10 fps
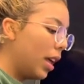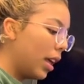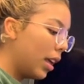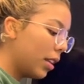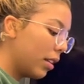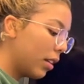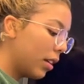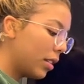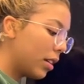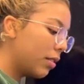And
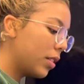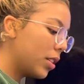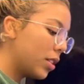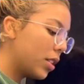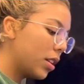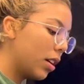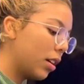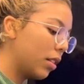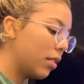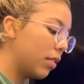the definition
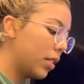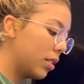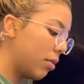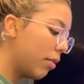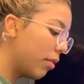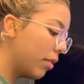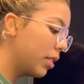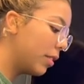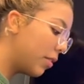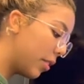of
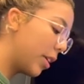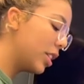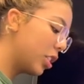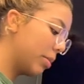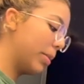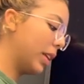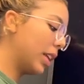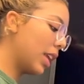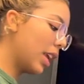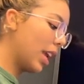
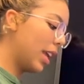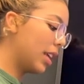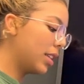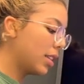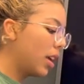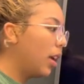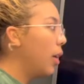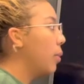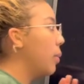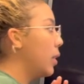differentiability is
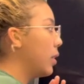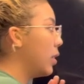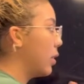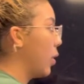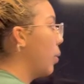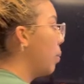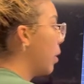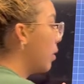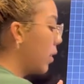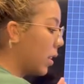when the slope
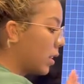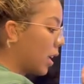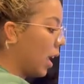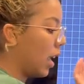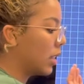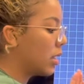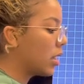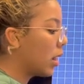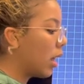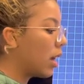of the
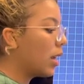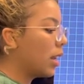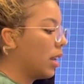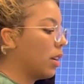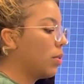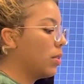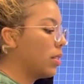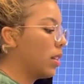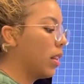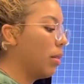tangent line equals
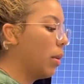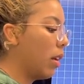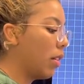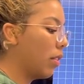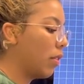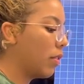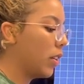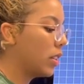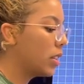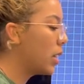the limit of the
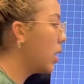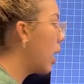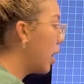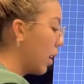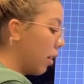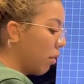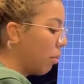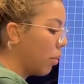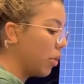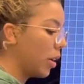function at a
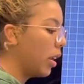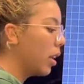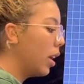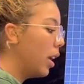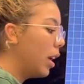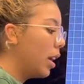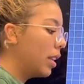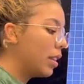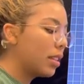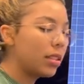given point
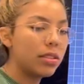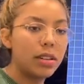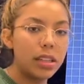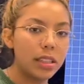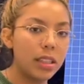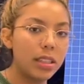this directly